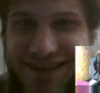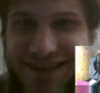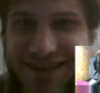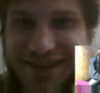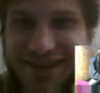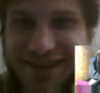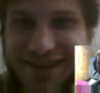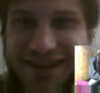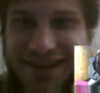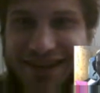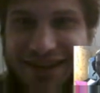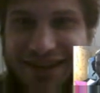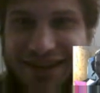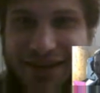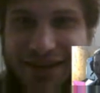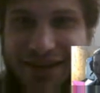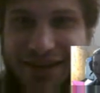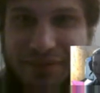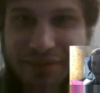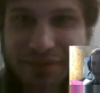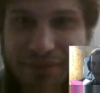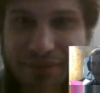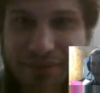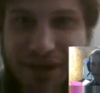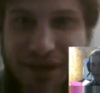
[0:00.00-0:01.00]
I am
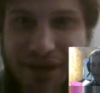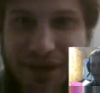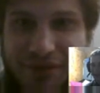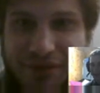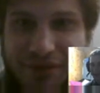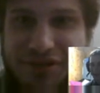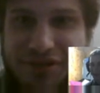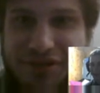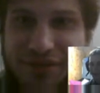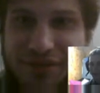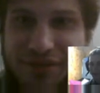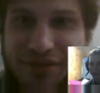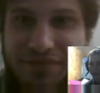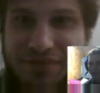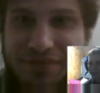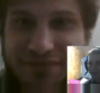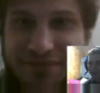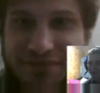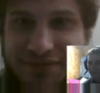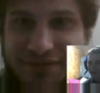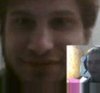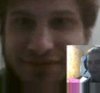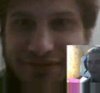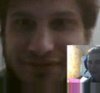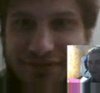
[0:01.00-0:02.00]
the battleship.
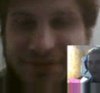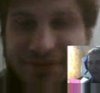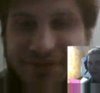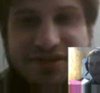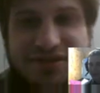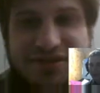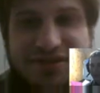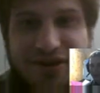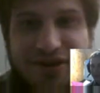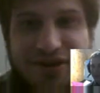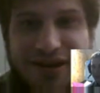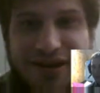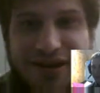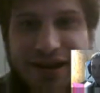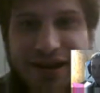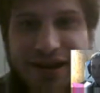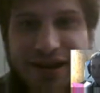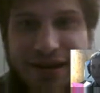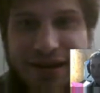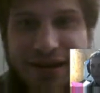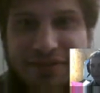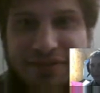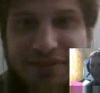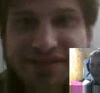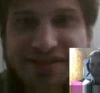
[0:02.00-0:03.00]
Sorry, I
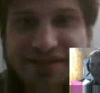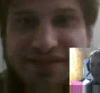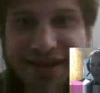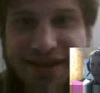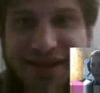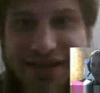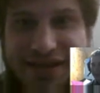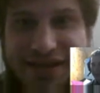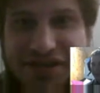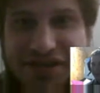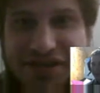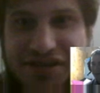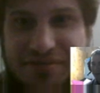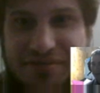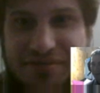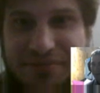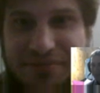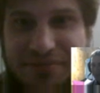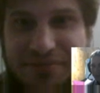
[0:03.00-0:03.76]
am the Xayaship master.